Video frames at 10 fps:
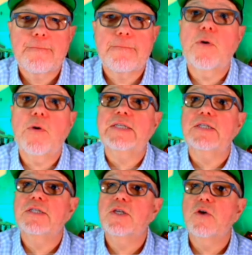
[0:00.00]
All right.
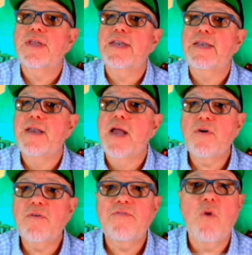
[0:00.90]
So the
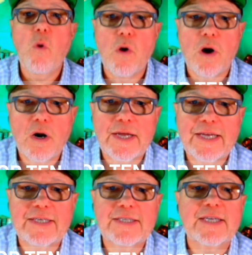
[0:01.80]
number 4
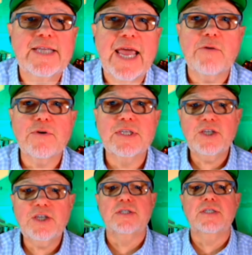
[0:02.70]
is
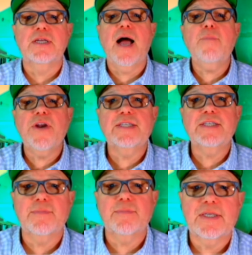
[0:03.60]
containerizations and operating
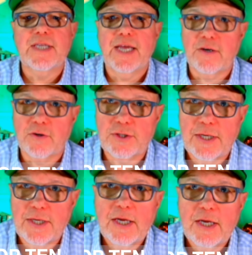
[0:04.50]
system containers.
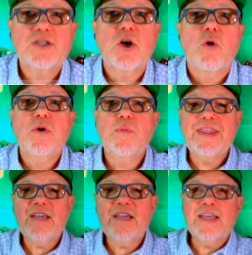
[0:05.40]
So when we
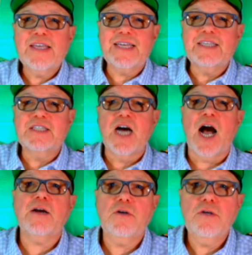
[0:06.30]
think of things like
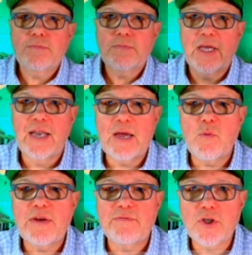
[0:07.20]
Docker and
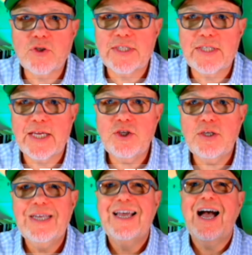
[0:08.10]
lightweight
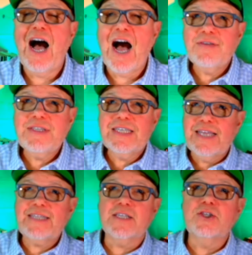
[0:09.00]
virtualization, obviously
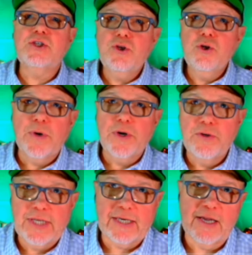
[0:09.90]
that's a super
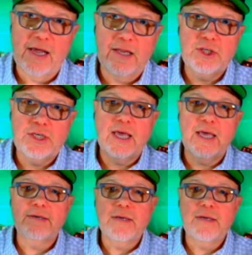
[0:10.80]
new technology. And